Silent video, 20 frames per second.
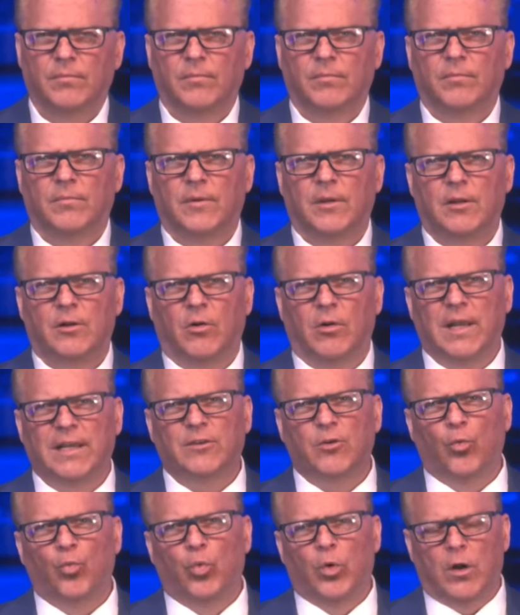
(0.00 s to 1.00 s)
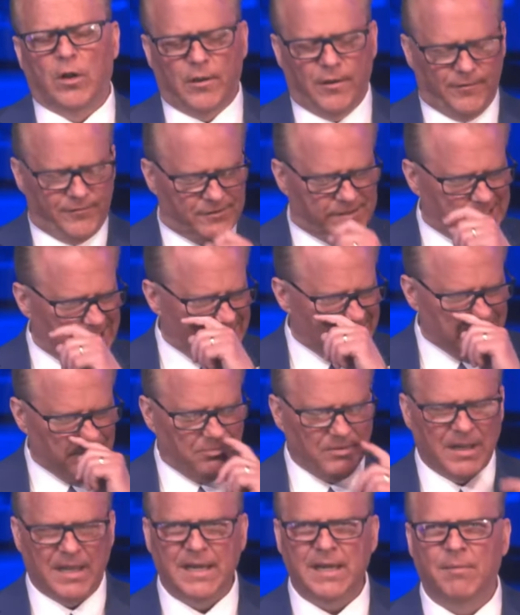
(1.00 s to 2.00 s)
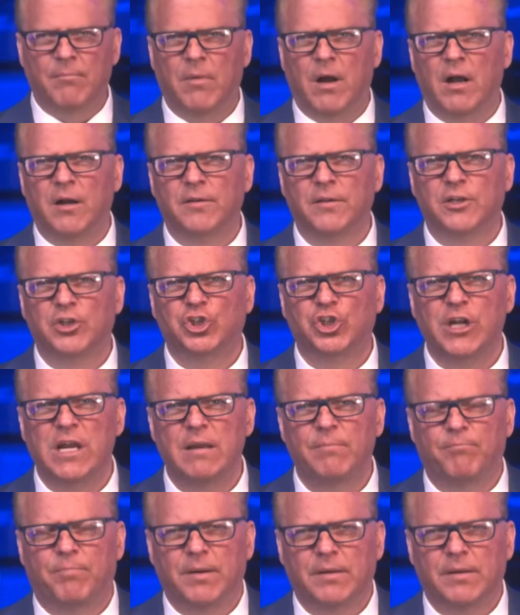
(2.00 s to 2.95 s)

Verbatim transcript: You don't let the wolves in to play among the sheep.